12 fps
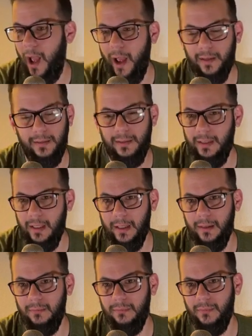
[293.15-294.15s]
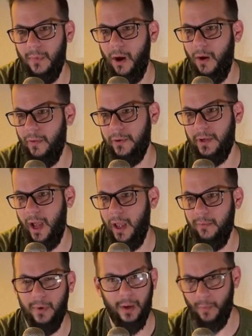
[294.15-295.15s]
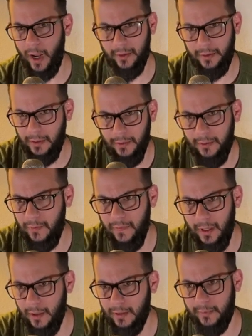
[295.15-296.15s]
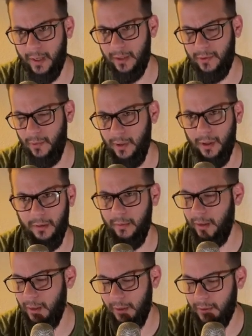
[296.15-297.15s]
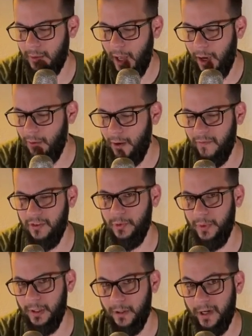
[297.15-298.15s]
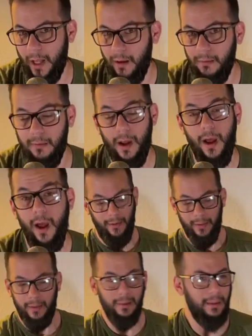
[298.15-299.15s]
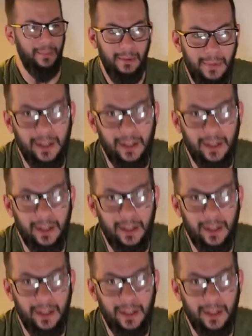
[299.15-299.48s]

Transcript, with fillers: I see it all the time when I watch YouTube videos about Twitter because I don't have a Twitter account. Let me make